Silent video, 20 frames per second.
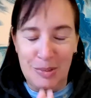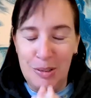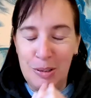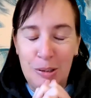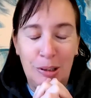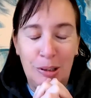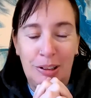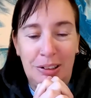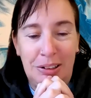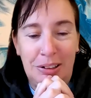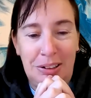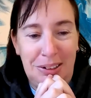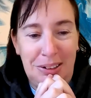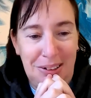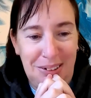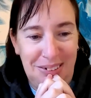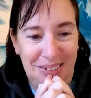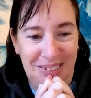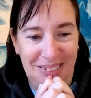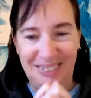Oh,
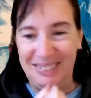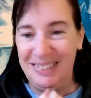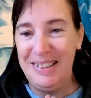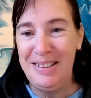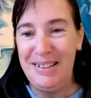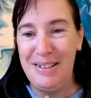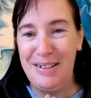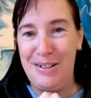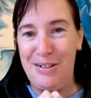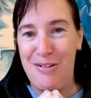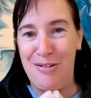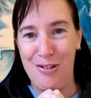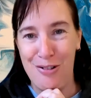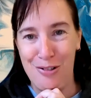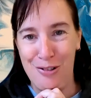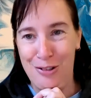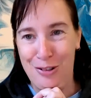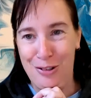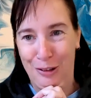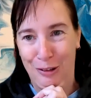isn't this
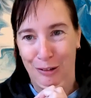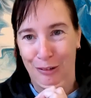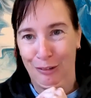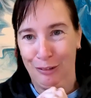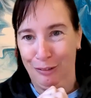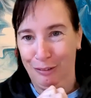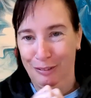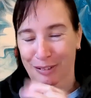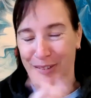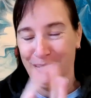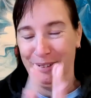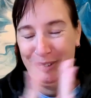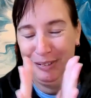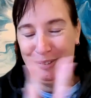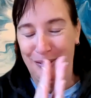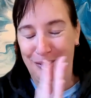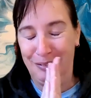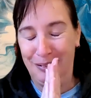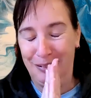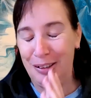just so,
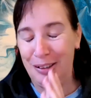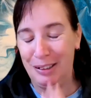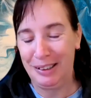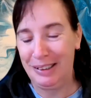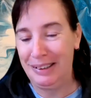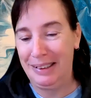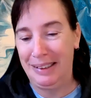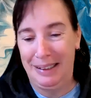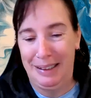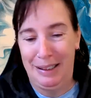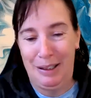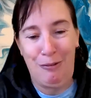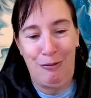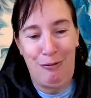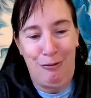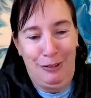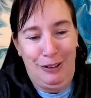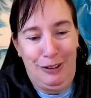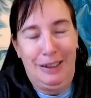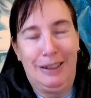
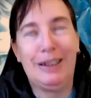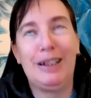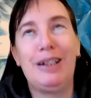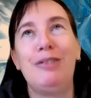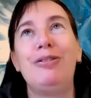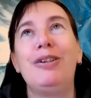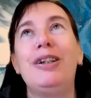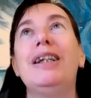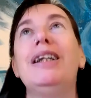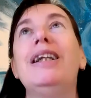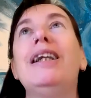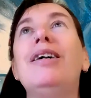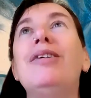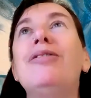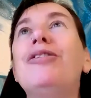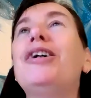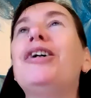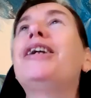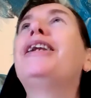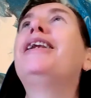I
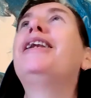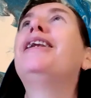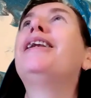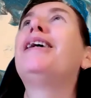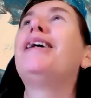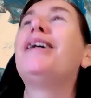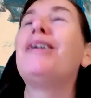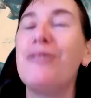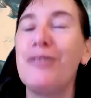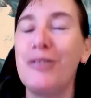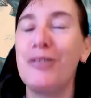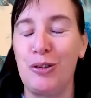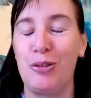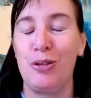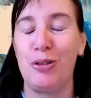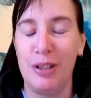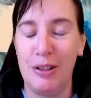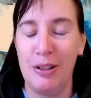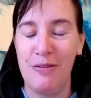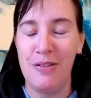love
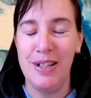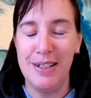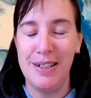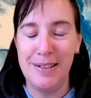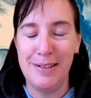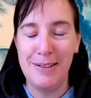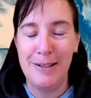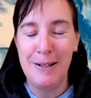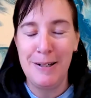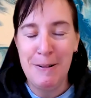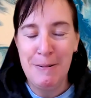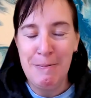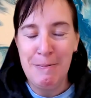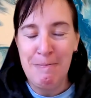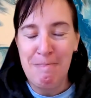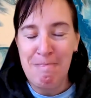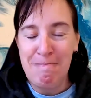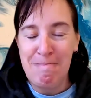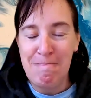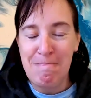all of this.
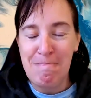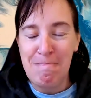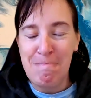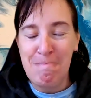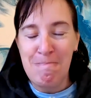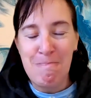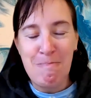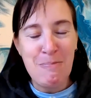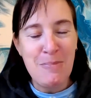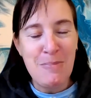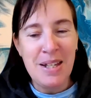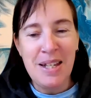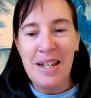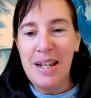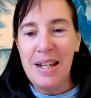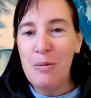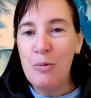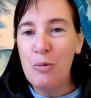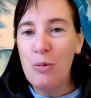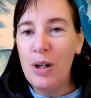
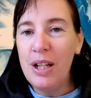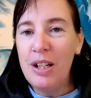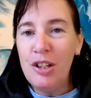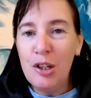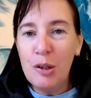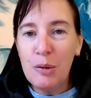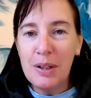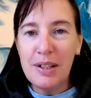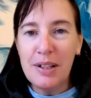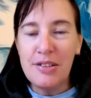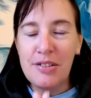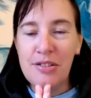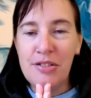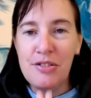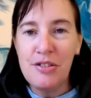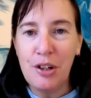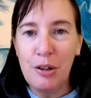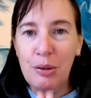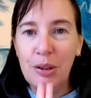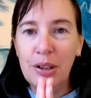When you are
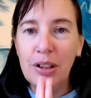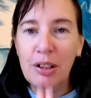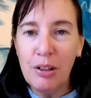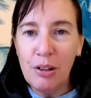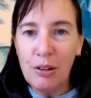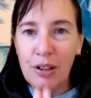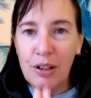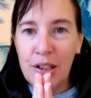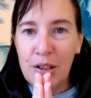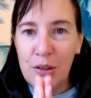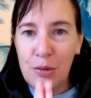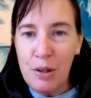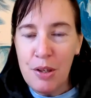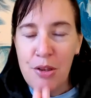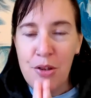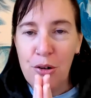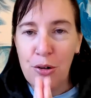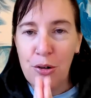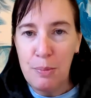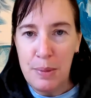so aligned
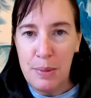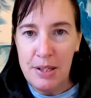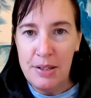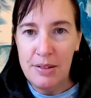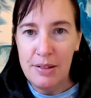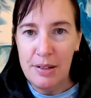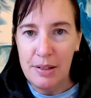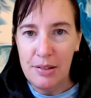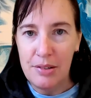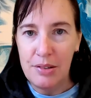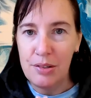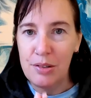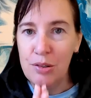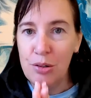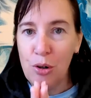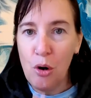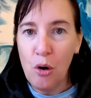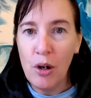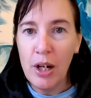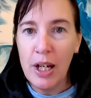with your business,
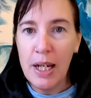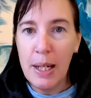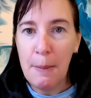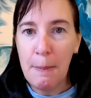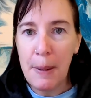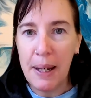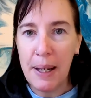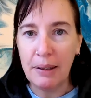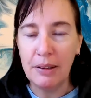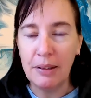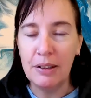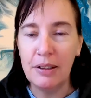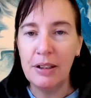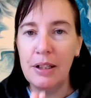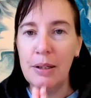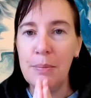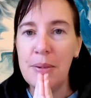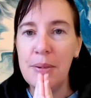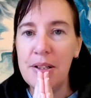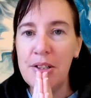talking about it
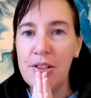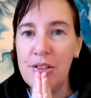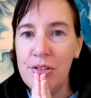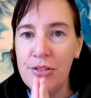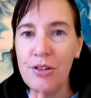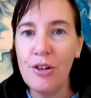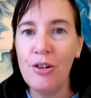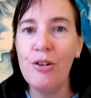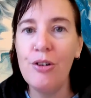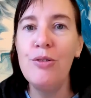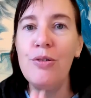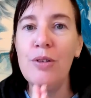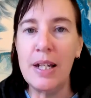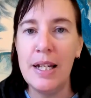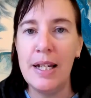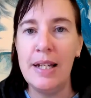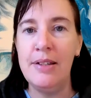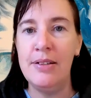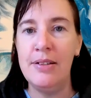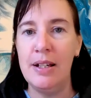can be so
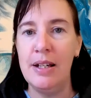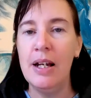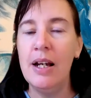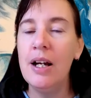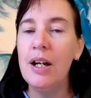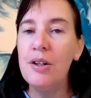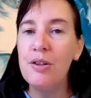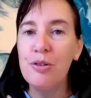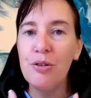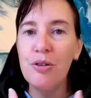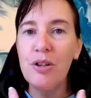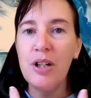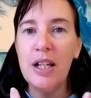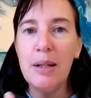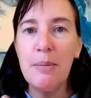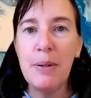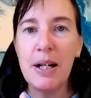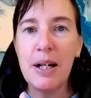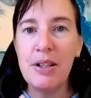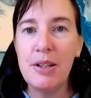easy.
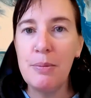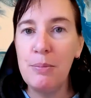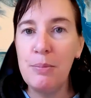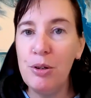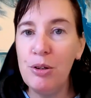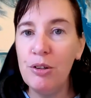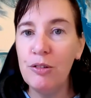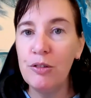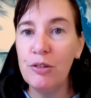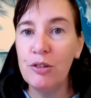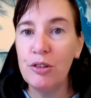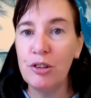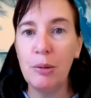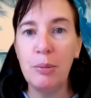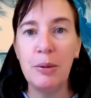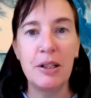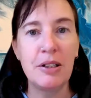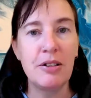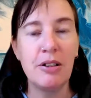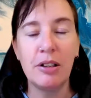Talking about the beautiful
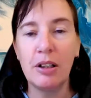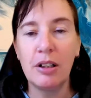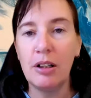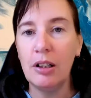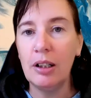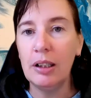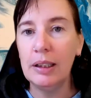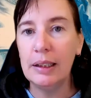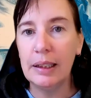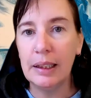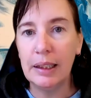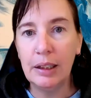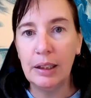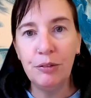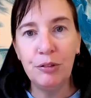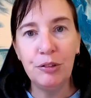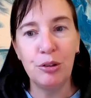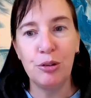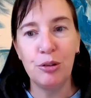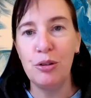topics, like I
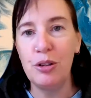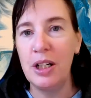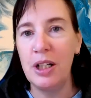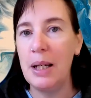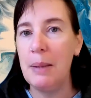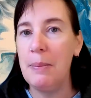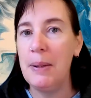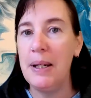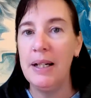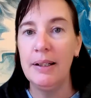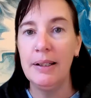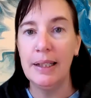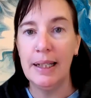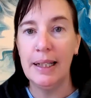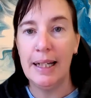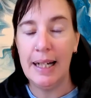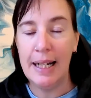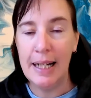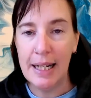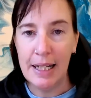love talking about
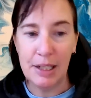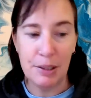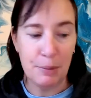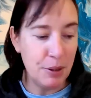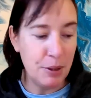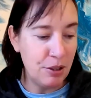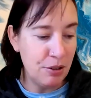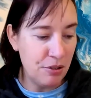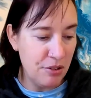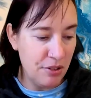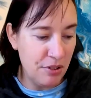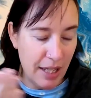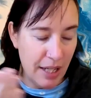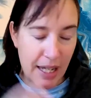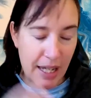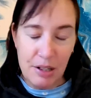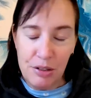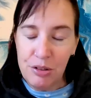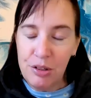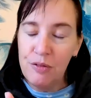art because
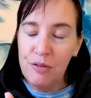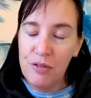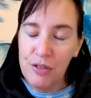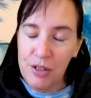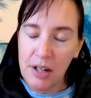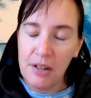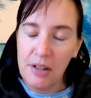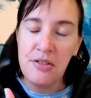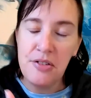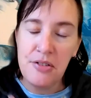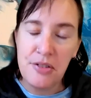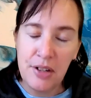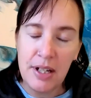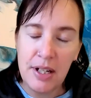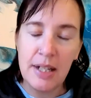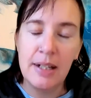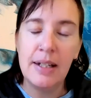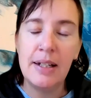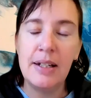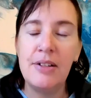as you've just
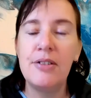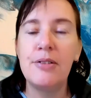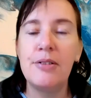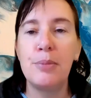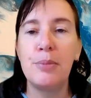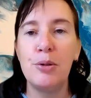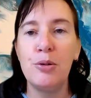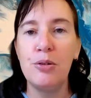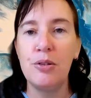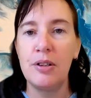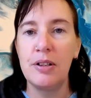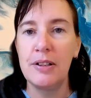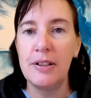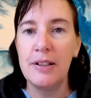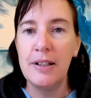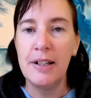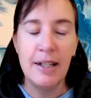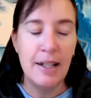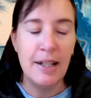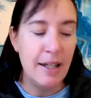seen, it is important.